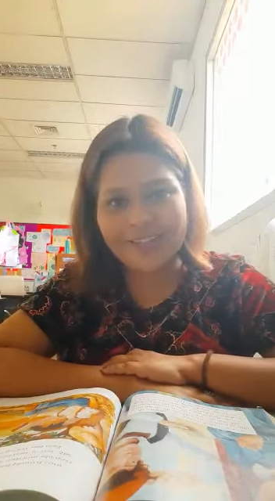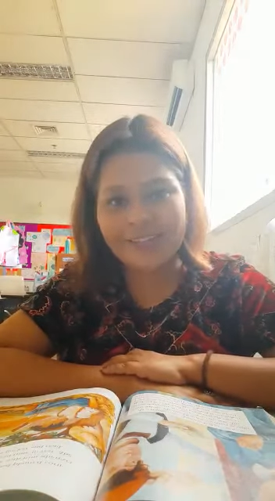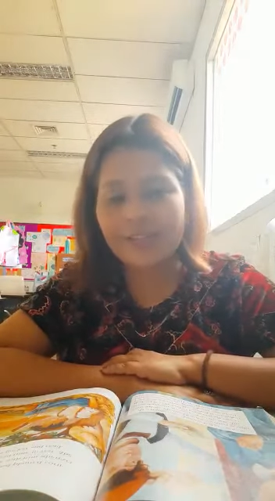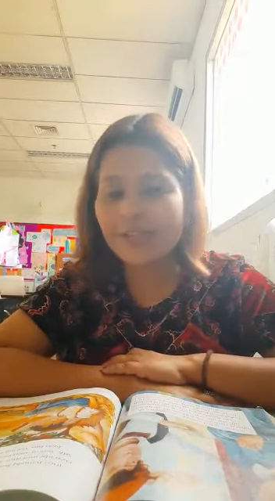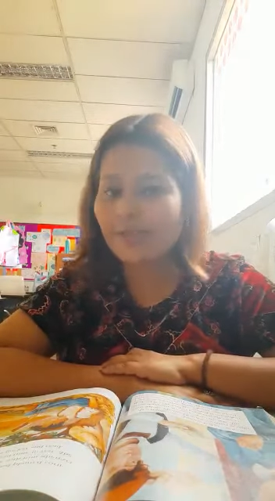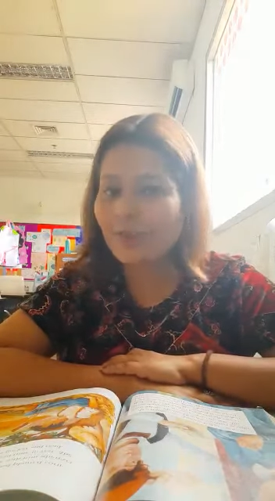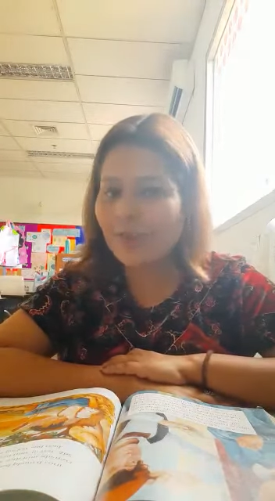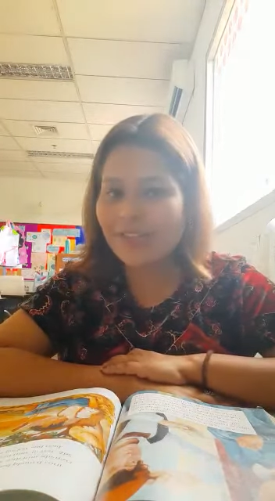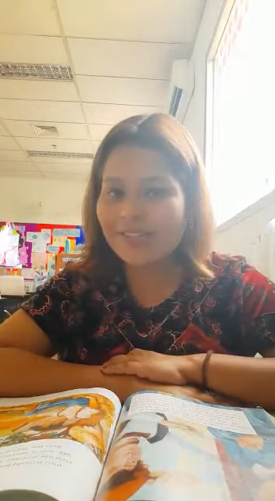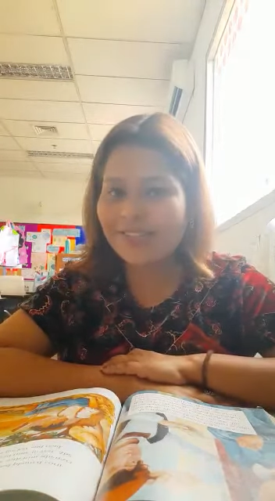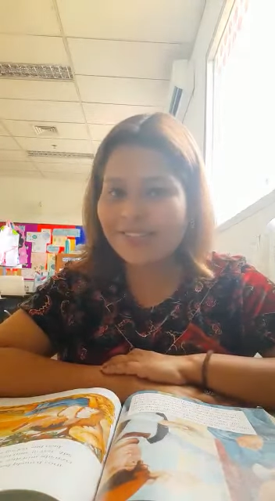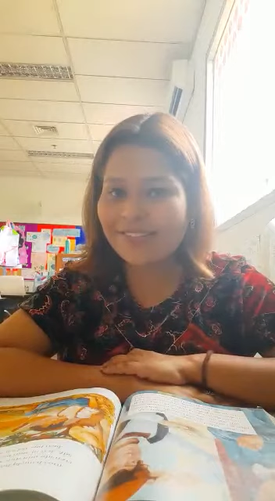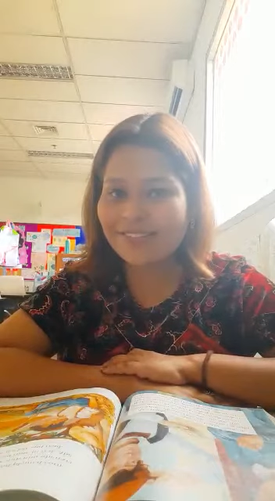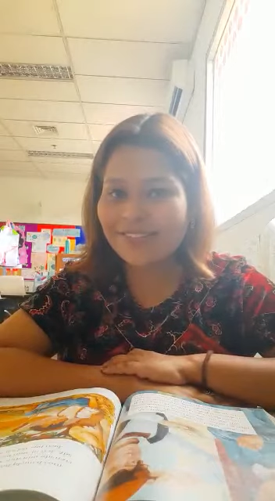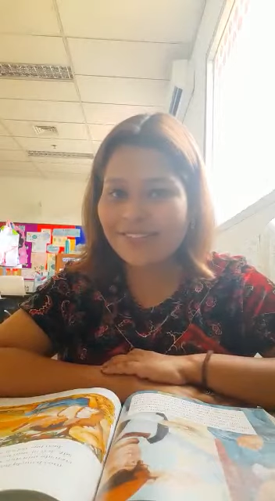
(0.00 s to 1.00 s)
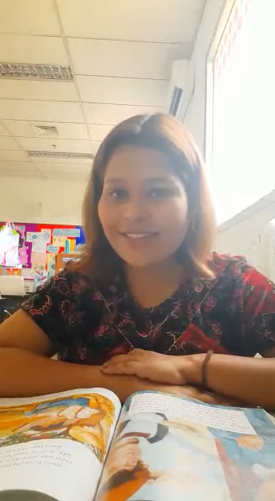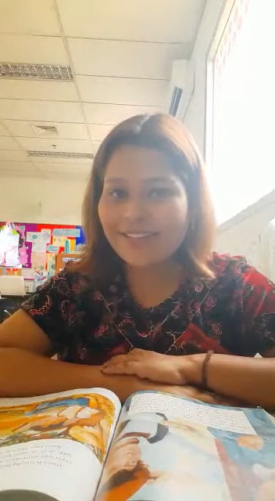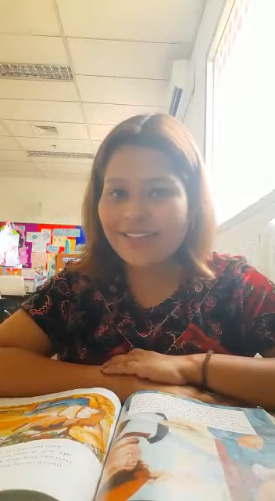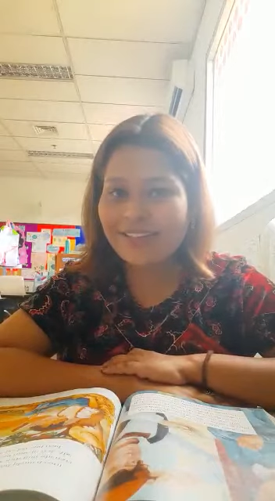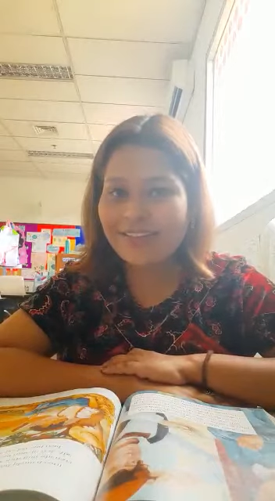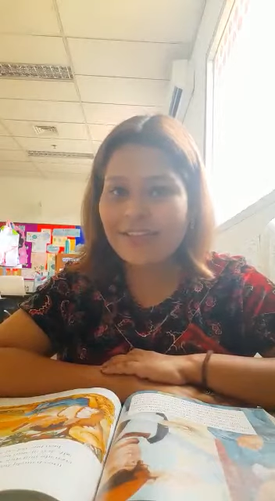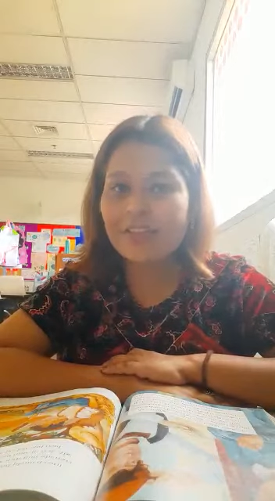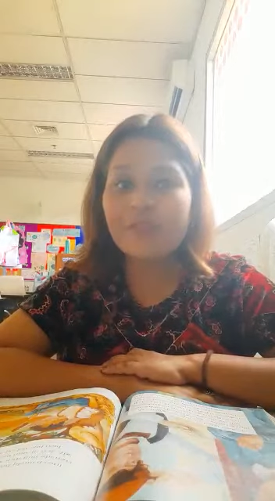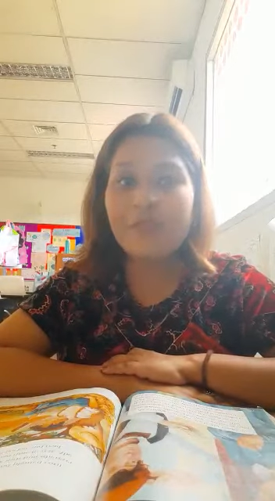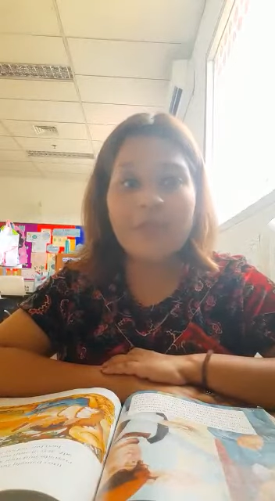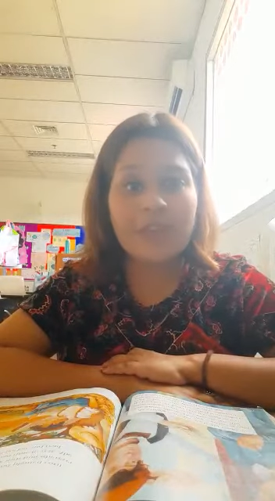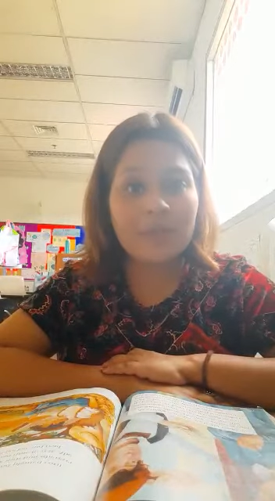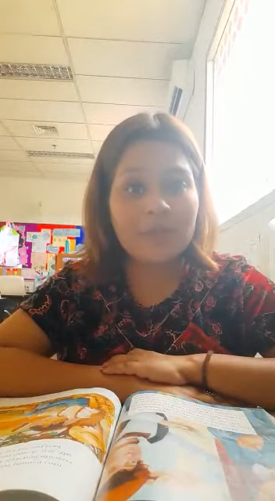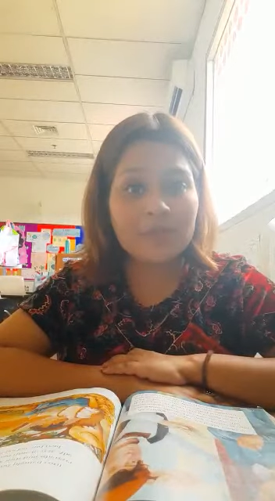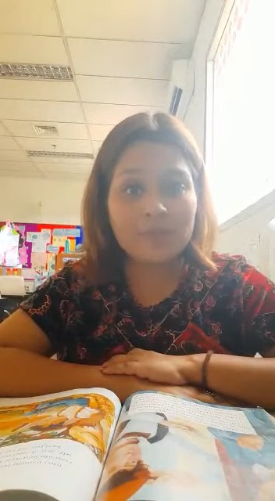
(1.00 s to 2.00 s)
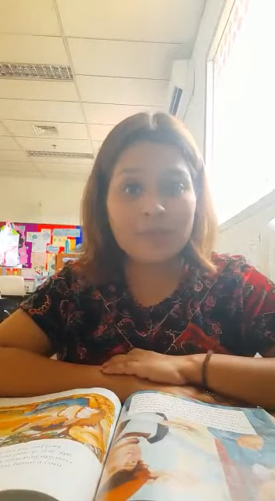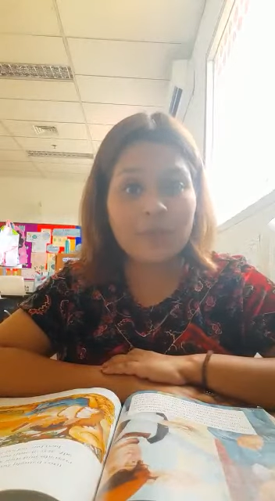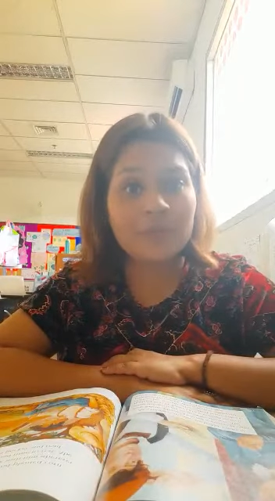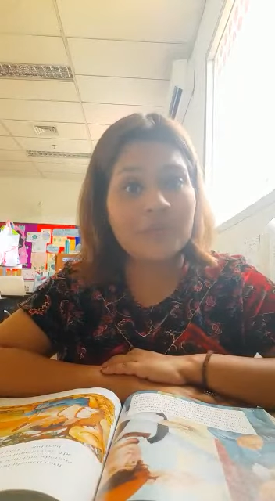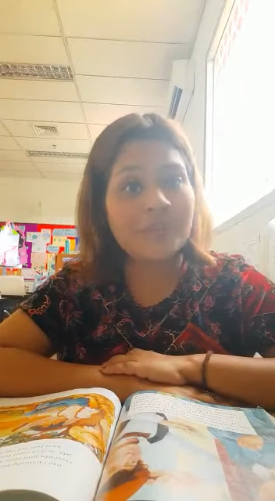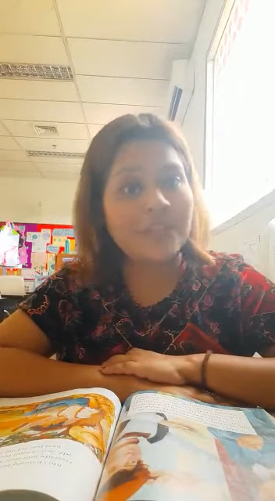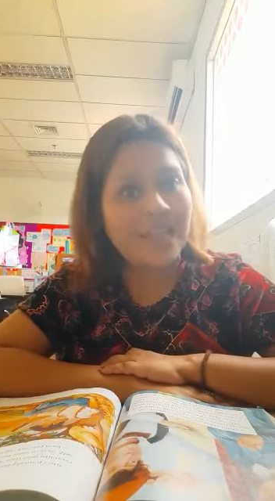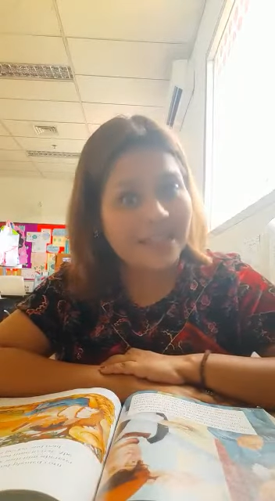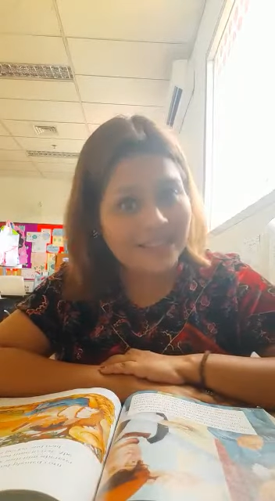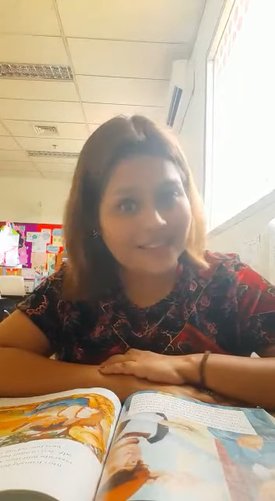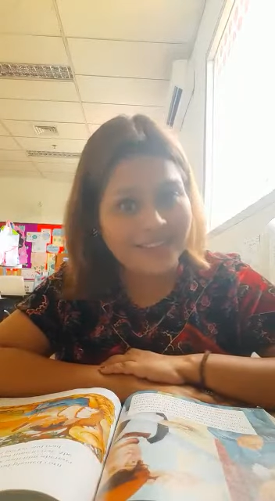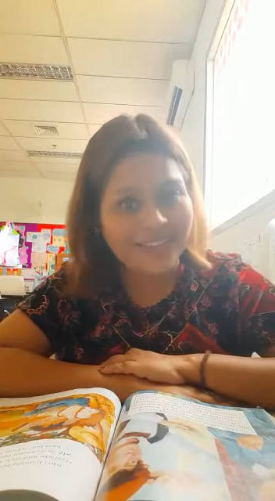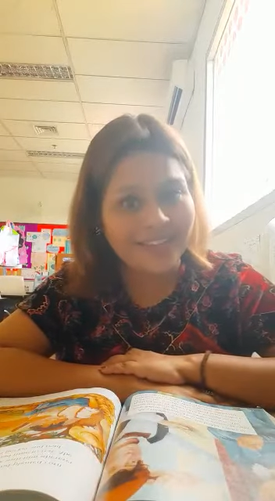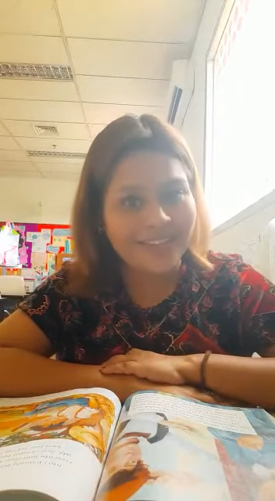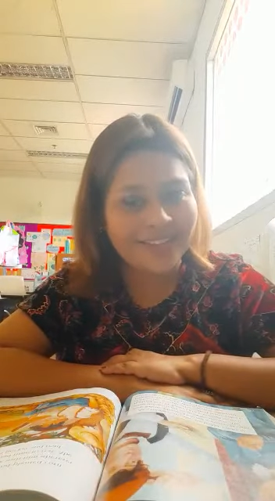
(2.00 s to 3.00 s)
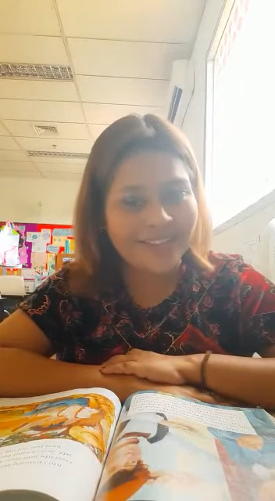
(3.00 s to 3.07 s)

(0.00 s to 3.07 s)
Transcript: this person, this famous personality.